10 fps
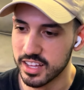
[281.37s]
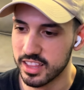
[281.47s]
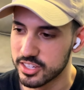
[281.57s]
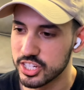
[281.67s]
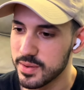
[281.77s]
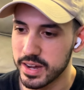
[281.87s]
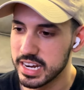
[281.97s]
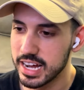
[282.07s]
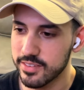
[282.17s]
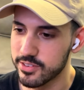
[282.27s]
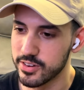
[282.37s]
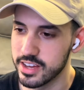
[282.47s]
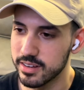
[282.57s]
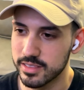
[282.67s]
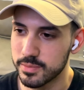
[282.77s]
That she might not even
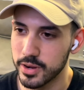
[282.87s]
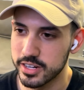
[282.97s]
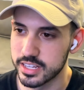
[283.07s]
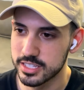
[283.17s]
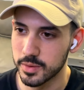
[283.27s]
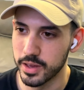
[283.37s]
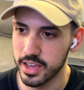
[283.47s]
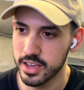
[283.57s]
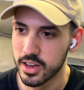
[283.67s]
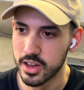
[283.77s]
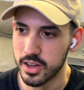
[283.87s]
want to participate.